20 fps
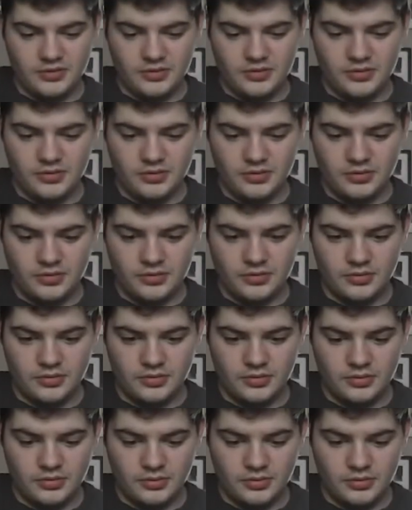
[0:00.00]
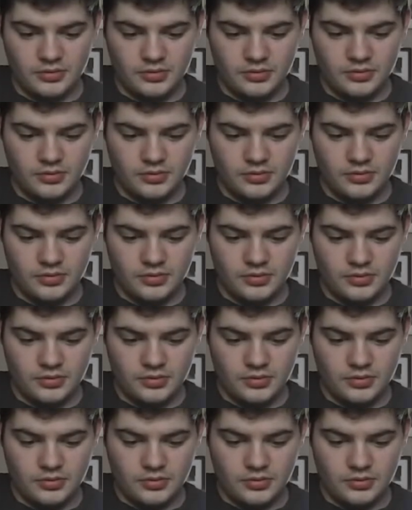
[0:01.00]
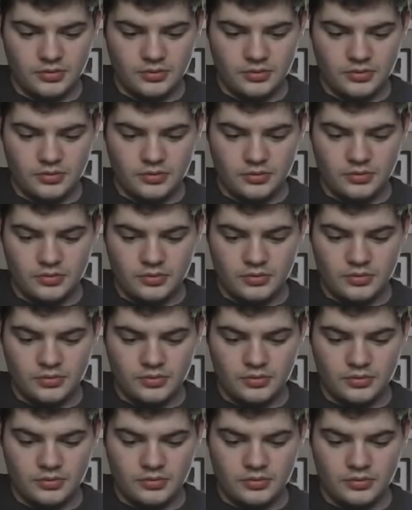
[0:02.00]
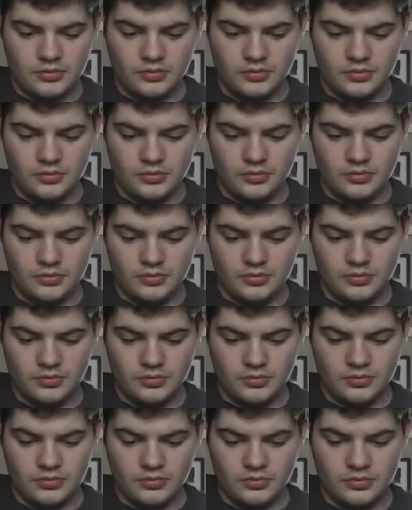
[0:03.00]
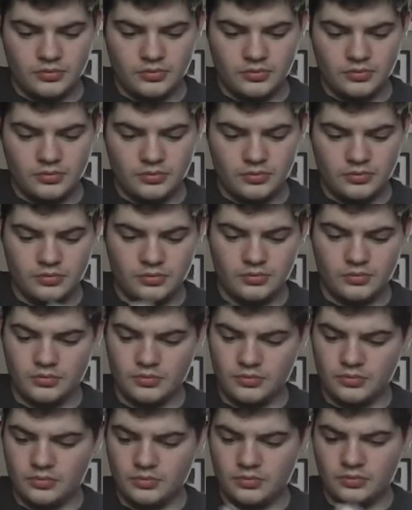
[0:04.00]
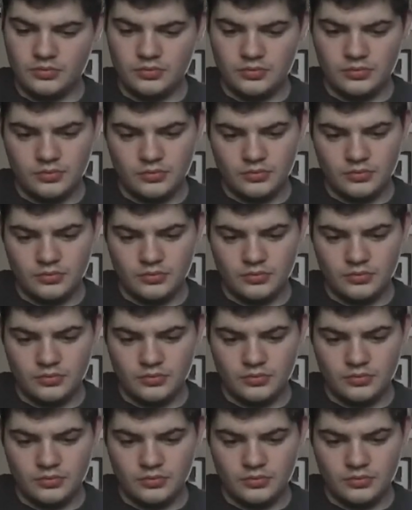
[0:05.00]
[no speech]